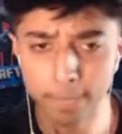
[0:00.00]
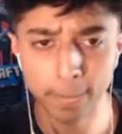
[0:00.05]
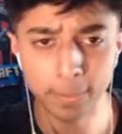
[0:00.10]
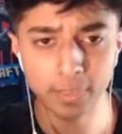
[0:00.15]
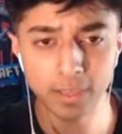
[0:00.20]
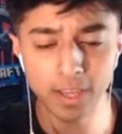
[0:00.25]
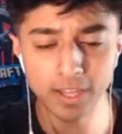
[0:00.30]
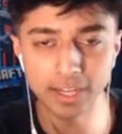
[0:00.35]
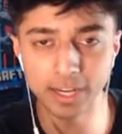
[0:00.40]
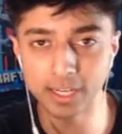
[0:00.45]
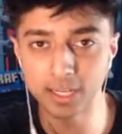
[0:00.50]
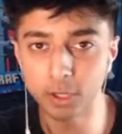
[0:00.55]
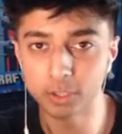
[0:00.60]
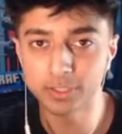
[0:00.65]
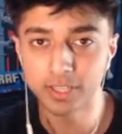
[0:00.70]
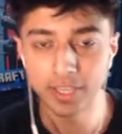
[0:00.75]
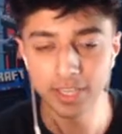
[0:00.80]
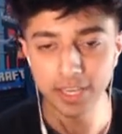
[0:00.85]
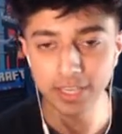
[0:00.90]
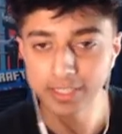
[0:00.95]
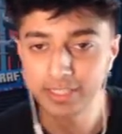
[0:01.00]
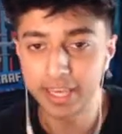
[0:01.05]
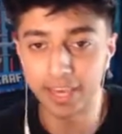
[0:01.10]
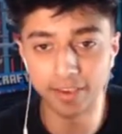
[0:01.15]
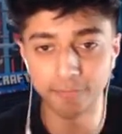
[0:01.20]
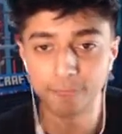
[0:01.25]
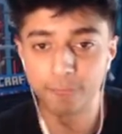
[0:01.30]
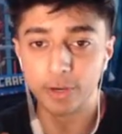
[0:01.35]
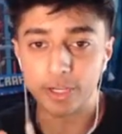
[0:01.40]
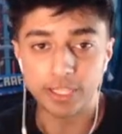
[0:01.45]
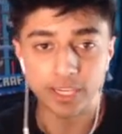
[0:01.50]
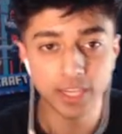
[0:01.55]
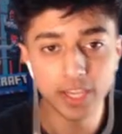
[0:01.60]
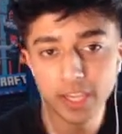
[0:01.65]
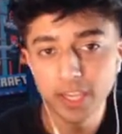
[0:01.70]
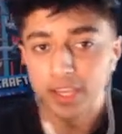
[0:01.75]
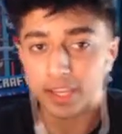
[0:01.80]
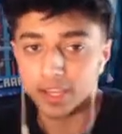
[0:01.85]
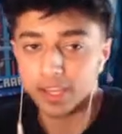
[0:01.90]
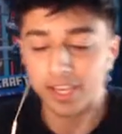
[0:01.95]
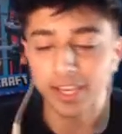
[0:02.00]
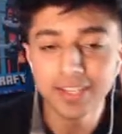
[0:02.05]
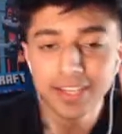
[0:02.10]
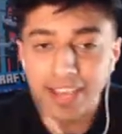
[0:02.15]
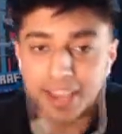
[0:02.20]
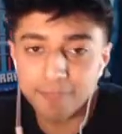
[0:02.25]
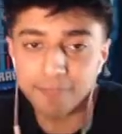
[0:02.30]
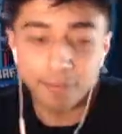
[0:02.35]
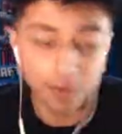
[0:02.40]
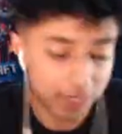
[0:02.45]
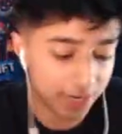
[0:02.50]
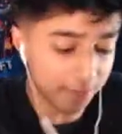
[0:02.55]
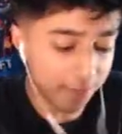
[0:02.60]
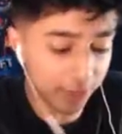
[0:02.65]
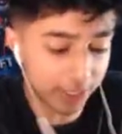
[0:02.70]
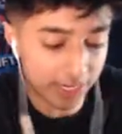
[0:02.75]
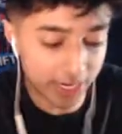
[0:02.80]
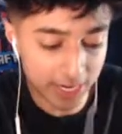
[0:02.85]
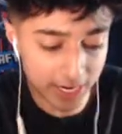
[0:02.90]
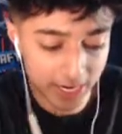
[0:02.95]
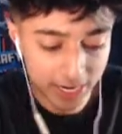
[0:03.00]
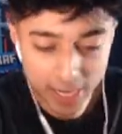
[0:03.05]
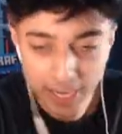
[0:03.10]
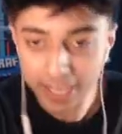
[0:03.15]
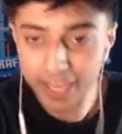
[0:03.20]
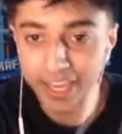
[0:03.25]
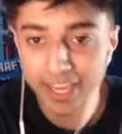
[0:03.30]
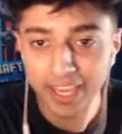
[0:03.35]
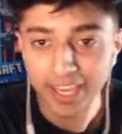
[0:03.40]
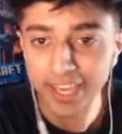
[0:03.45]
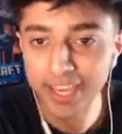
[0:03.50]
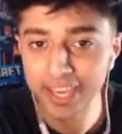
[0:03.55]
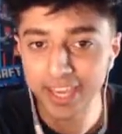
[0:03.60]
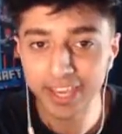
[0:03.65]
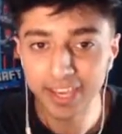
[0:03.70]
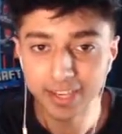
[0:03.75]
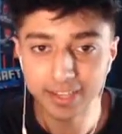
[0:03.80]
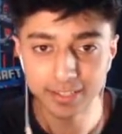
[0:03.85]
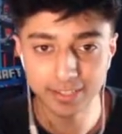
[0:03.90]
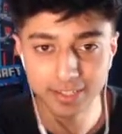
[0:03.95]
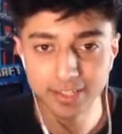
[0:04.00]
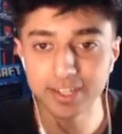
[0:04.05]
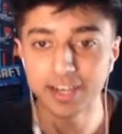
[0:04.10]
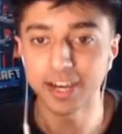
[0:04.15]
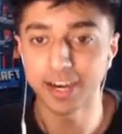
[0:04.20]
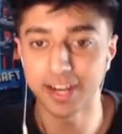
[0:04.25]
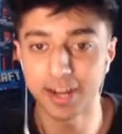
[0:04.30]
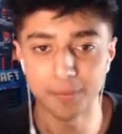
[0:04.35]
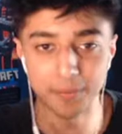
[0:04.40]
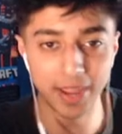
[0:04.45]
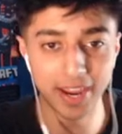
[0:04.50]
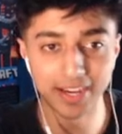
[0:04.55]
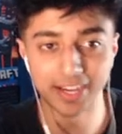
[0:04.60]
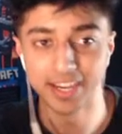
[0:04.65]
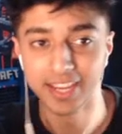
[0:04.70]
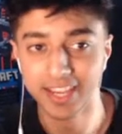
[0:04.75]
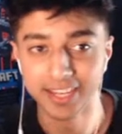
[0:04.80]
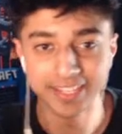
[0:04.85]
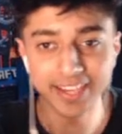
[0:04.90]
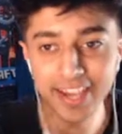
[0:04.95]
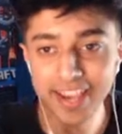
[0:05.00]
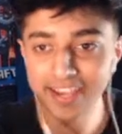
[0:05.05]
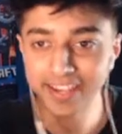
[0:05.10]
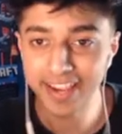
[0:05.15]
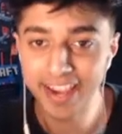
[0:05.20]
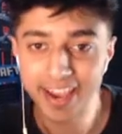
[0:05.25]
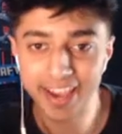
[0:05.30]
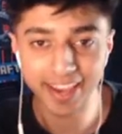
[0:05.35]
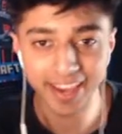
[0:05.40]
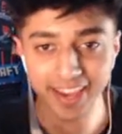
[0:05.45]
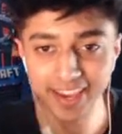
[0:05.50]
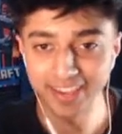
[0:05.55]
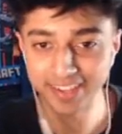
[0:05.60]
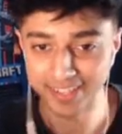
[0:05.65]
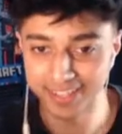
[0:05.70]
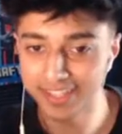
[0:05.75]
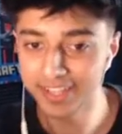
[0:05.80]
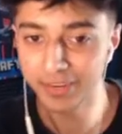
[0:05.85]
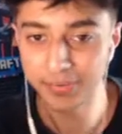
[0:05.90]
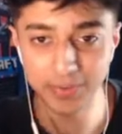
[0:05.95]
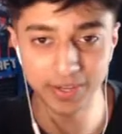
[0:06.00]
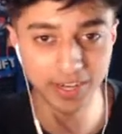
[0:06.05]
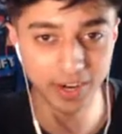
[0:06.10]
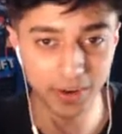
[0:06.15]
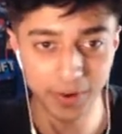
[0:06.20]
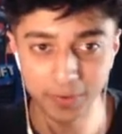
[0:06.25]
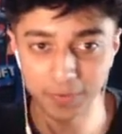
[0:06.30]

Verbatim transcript: And then it goes, getting freaky! Getting freaky freaky! And I'm like, yeah yeah! Here we go!